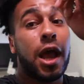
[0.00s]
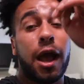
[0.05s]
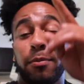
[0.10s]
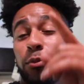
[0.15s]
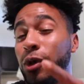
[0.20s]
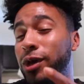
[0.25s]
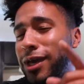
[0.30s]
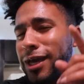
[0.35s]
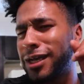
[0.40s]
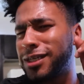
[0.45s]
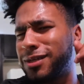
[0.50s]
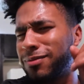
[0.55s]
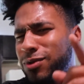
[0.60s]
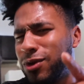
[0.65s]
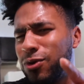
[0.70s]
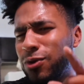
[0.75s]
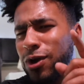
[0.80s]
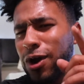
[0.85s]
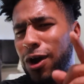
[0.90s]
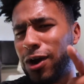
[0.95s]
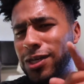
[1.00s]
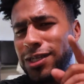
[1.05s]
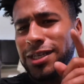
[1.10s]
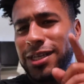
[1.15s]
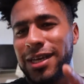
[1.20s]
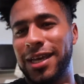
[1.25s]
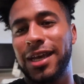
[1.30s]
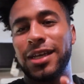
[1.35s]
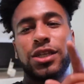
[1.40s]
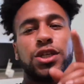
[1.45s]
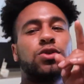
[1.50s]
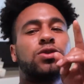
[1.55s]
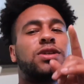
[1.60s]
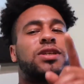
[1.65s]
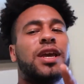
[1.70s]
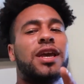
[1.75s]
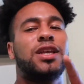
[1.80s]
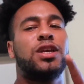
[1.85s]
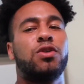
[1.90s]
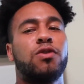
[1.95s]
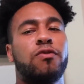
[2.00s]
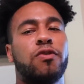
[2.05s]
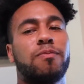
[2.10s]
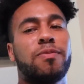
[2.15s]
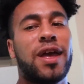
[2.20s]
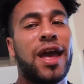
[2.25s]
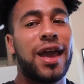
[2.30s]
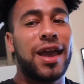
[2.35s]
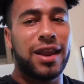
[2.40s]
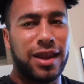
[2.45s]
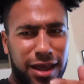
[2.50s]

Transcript: I'm looking at some new cars to get, so stay tuned from that.